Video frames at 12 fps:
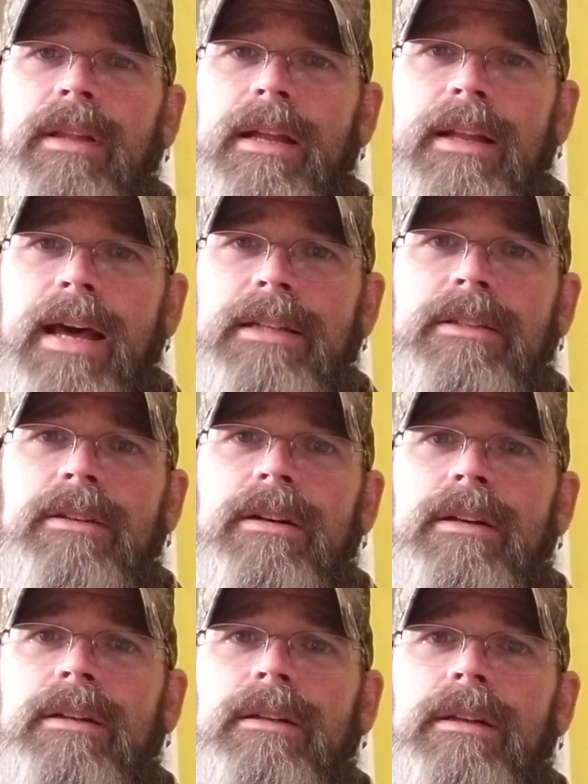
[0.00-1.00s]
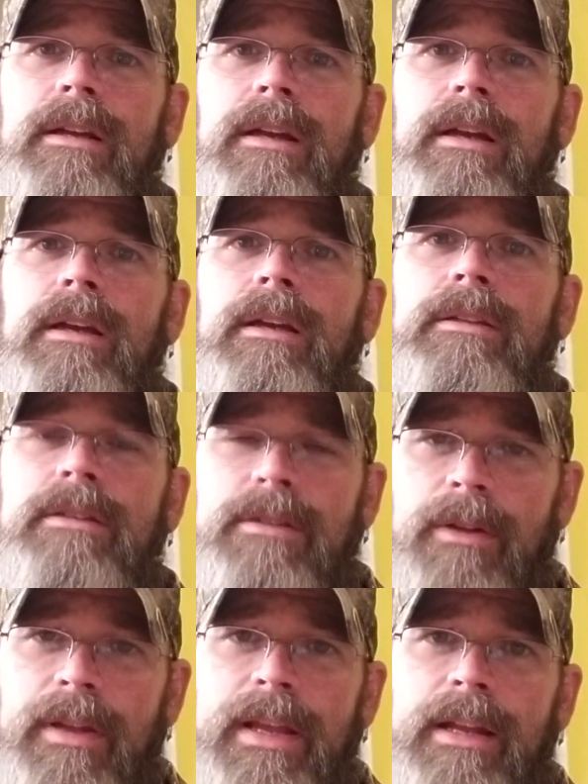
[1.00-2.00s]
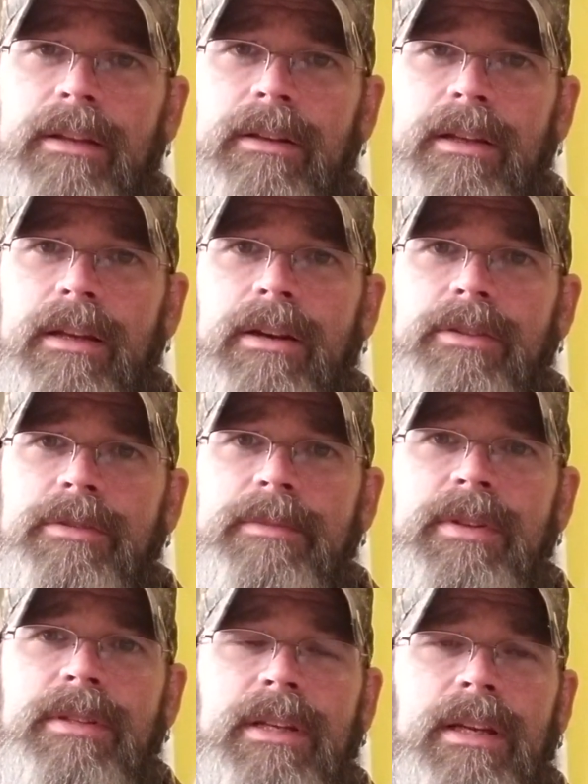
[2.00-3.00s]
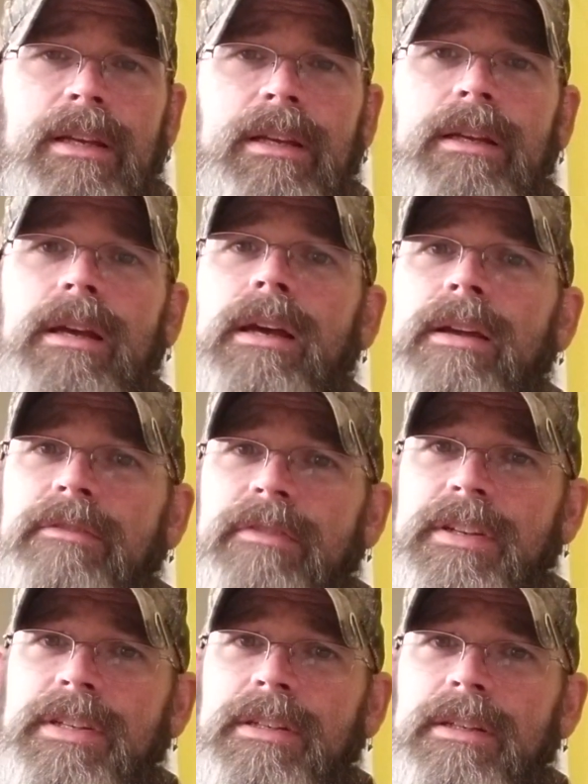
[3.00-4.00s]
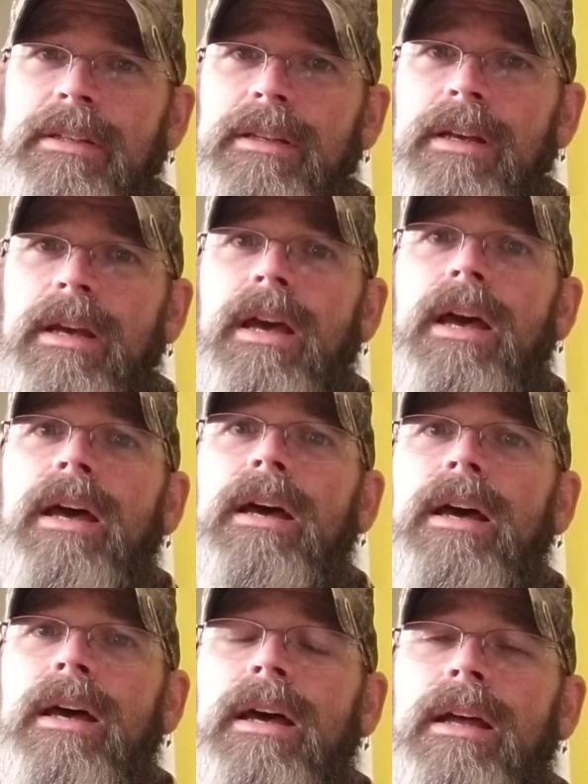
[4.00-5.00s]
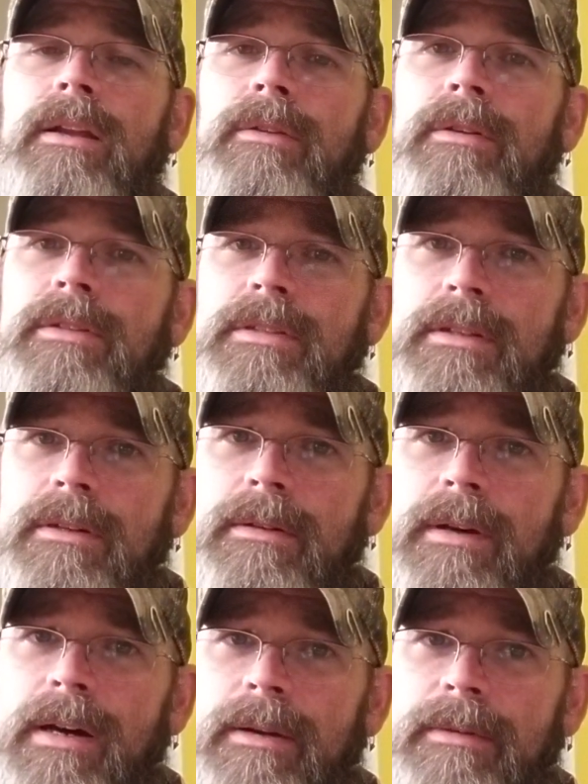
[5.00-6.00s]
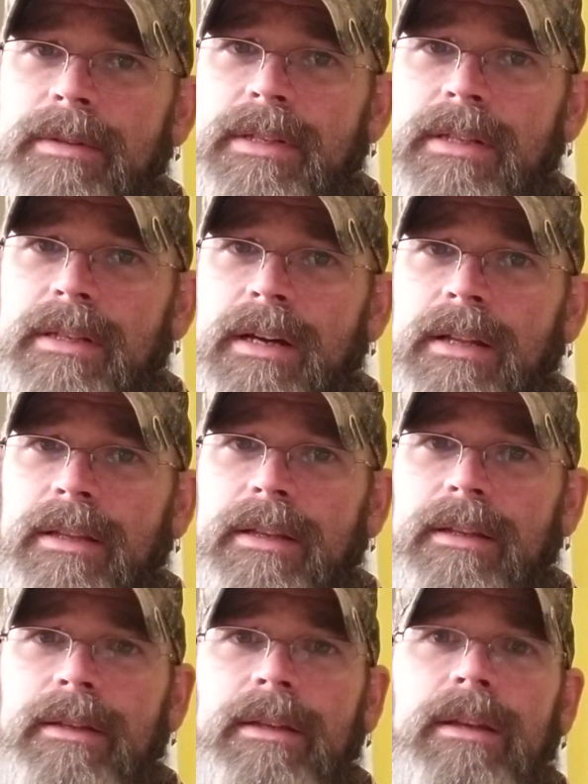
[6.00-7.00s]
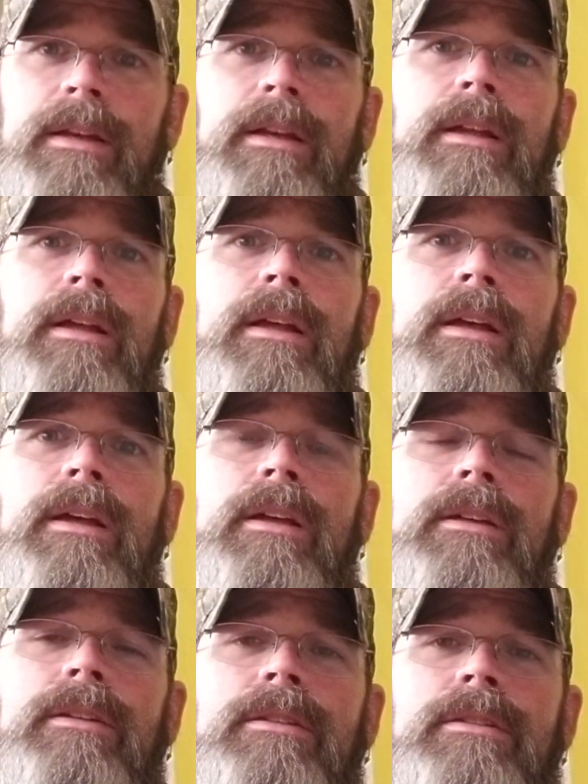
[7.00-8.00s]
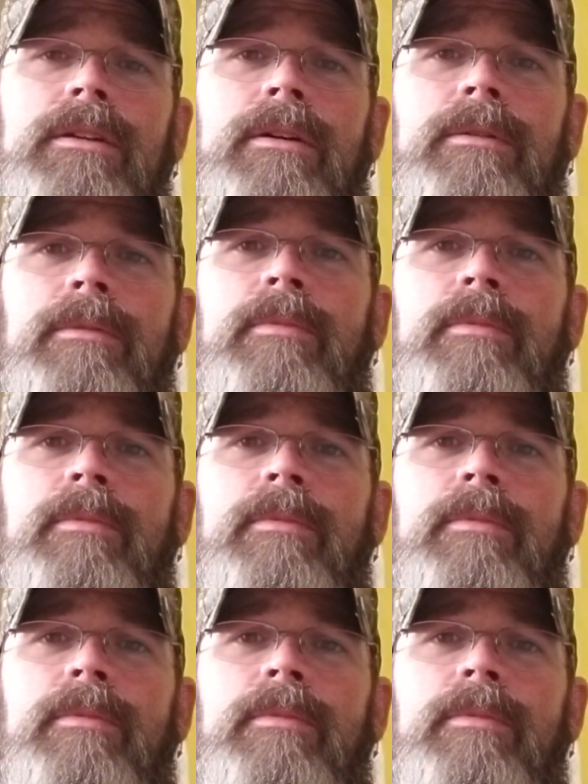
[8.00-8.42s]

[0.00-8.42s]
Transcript: on NASCAR, slowly getting hooked on country music and fishing. And also I was into hunting. So the